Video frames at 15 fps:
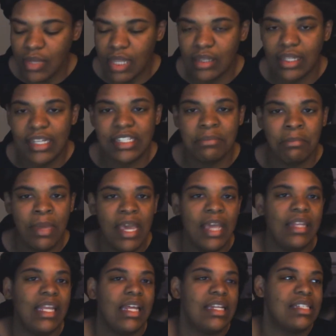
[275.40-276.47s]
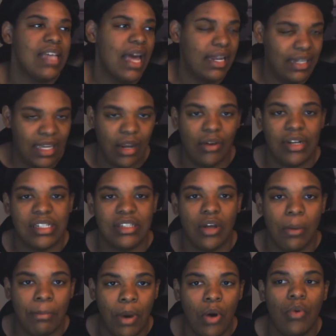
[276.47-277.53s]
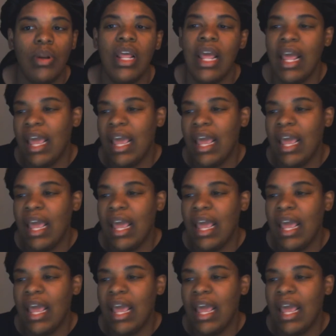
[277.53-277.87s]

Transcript: these men, they decide to get on this little boat.